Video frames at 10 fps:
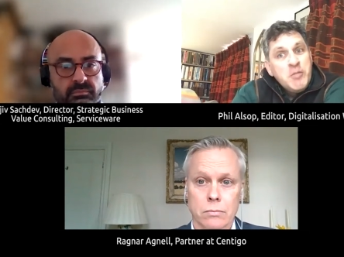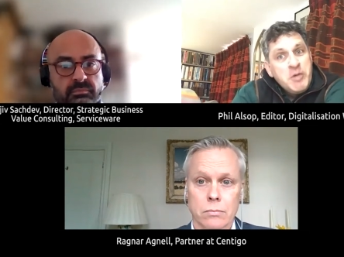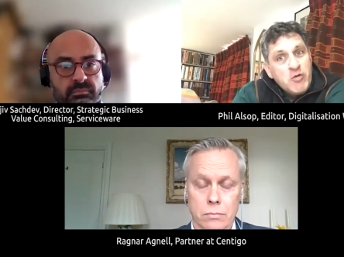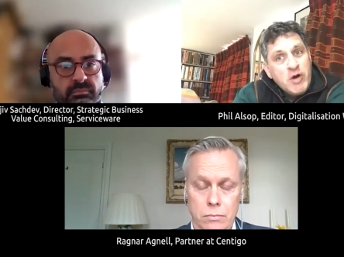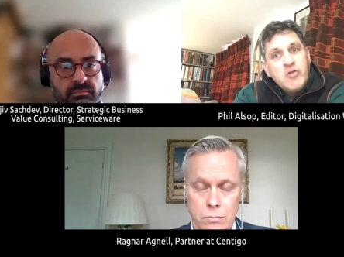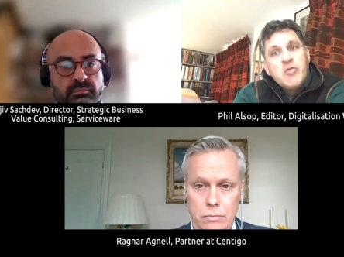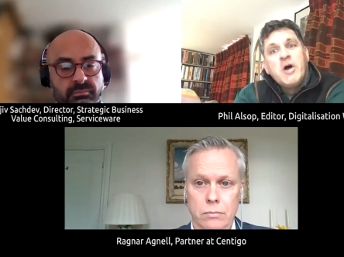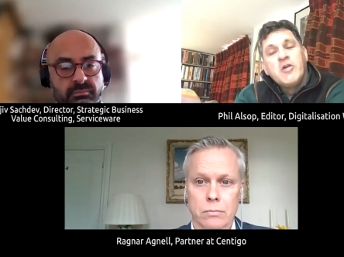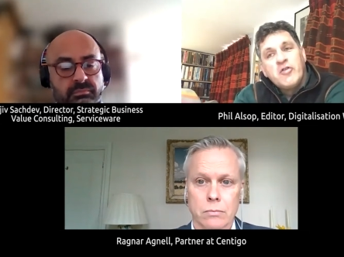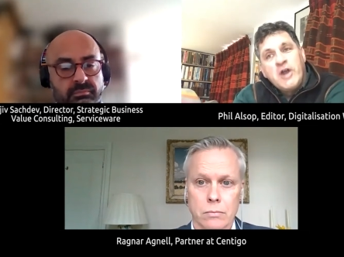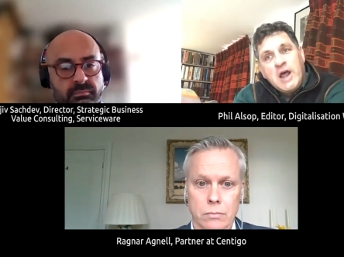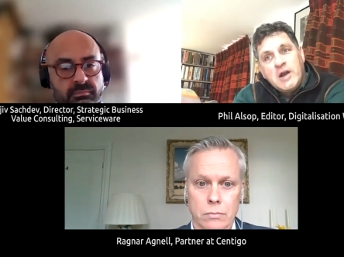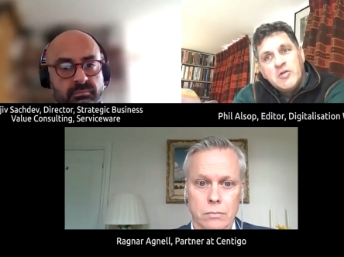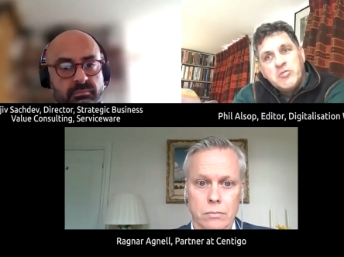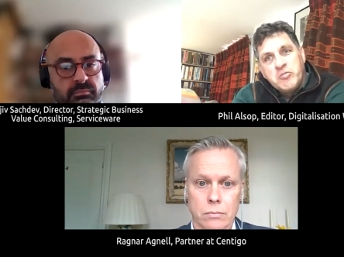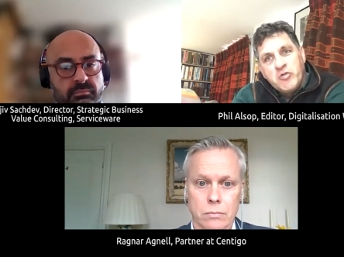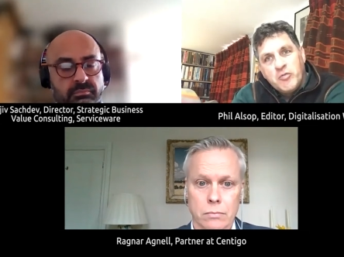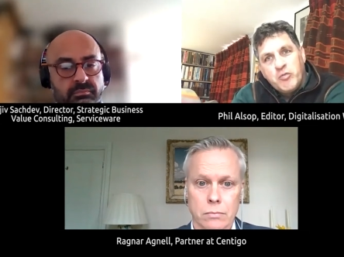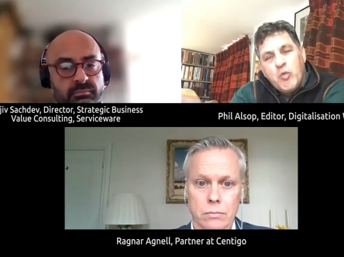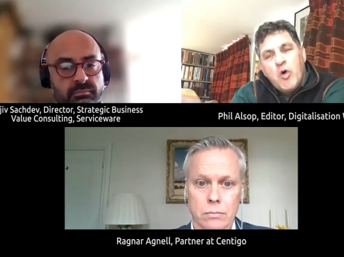Speaker 1: It'd be great to understand
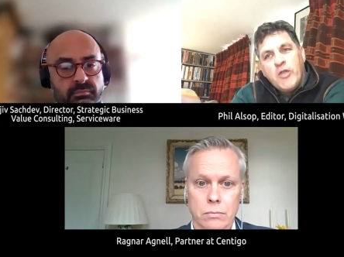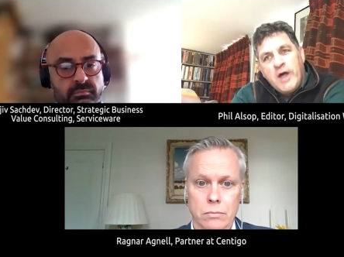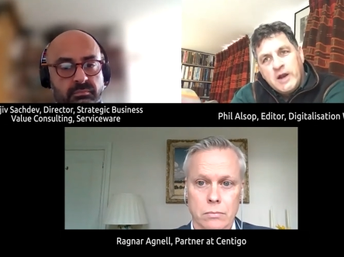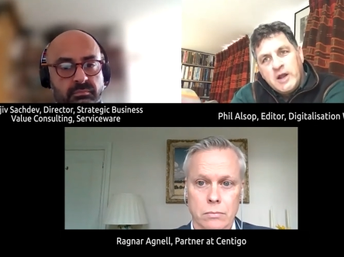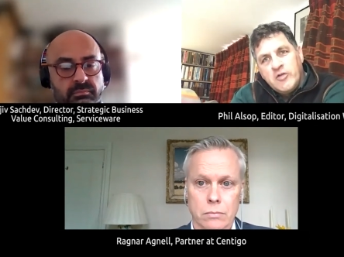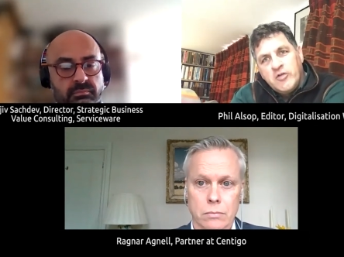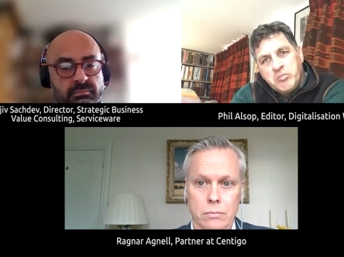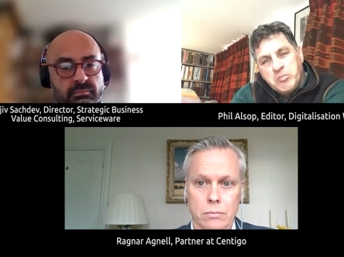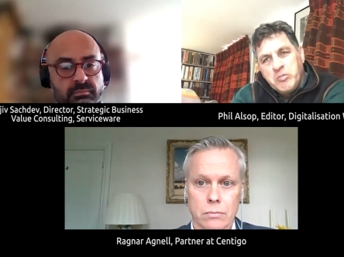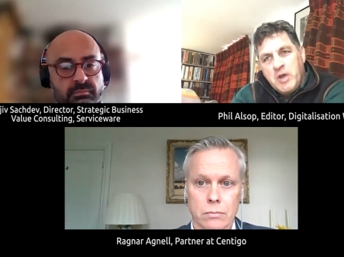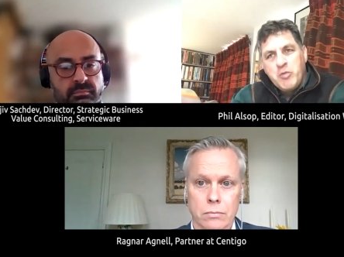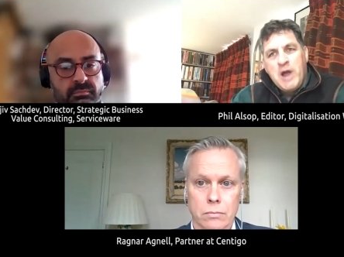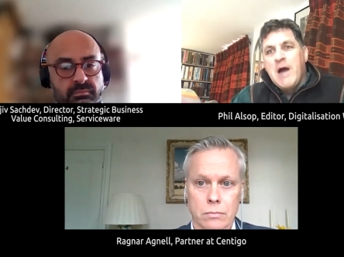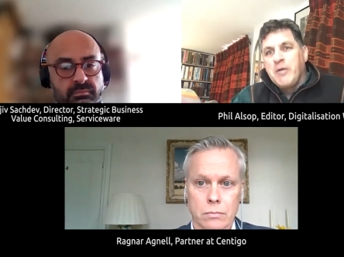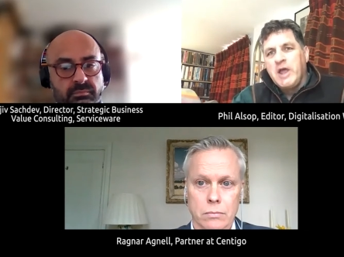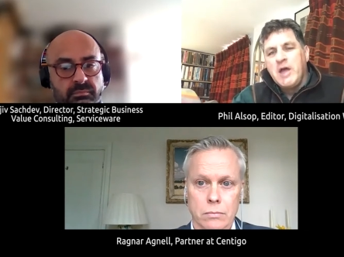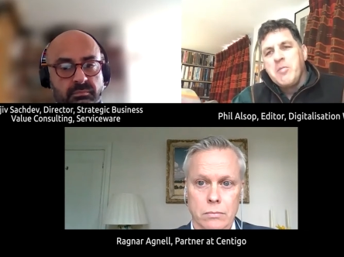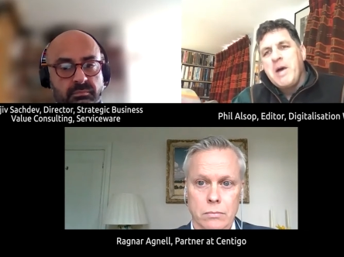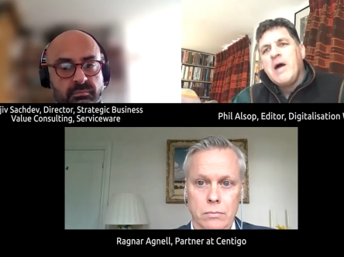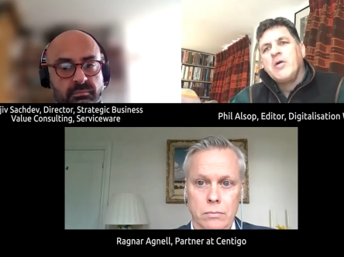sort of what that is, how it
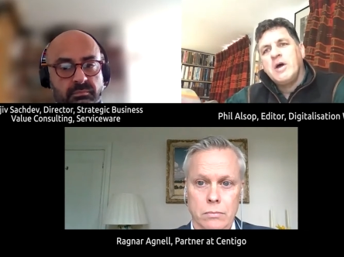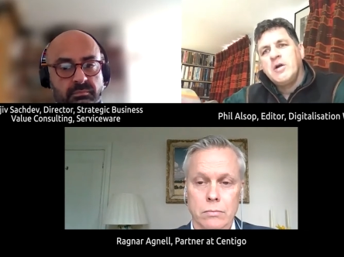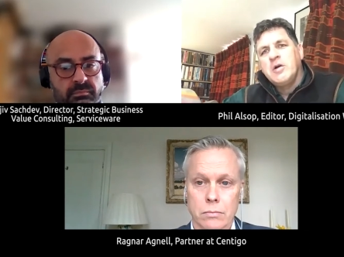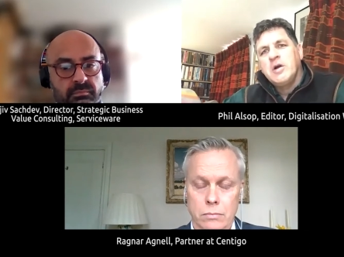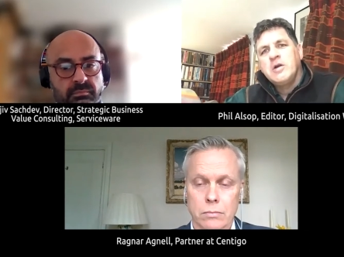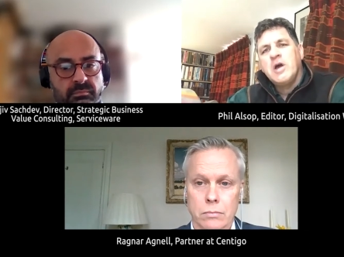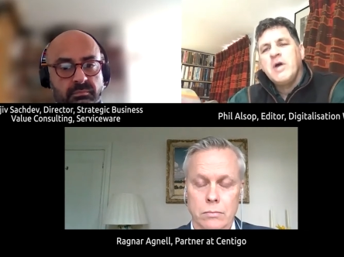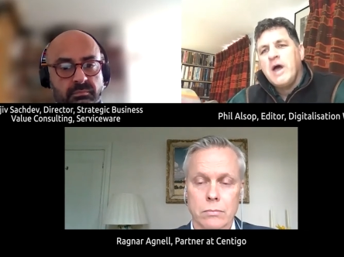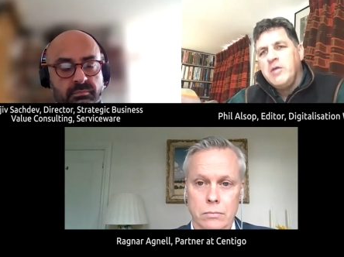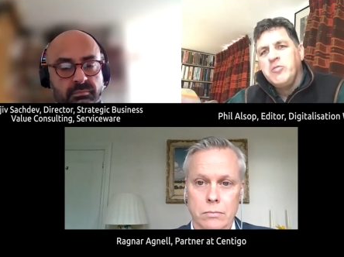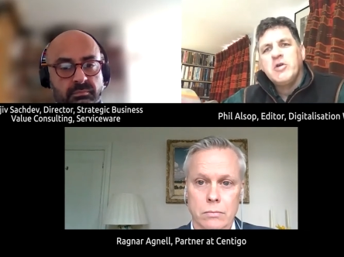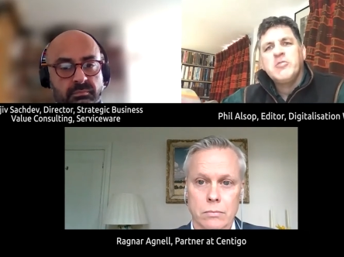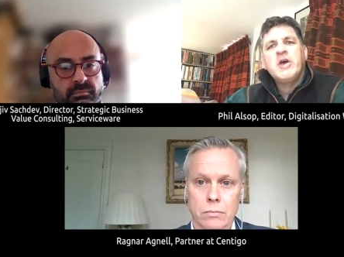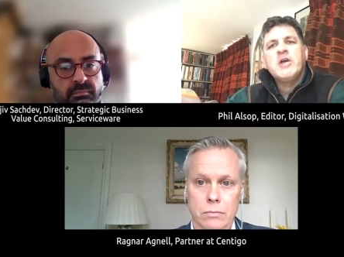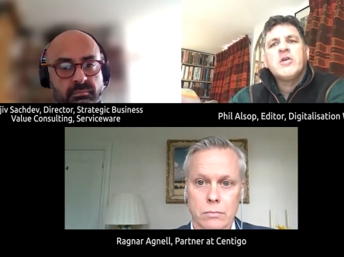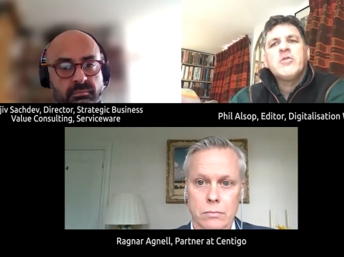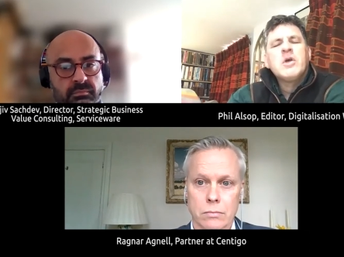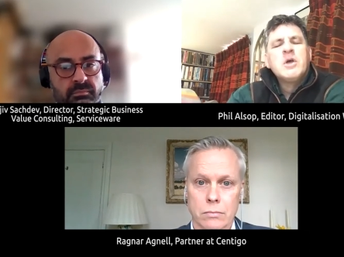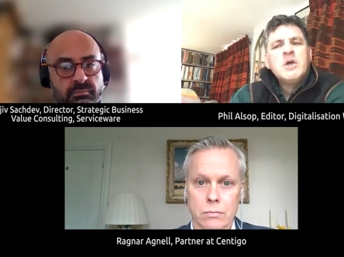came about, and you know, aims and objectives.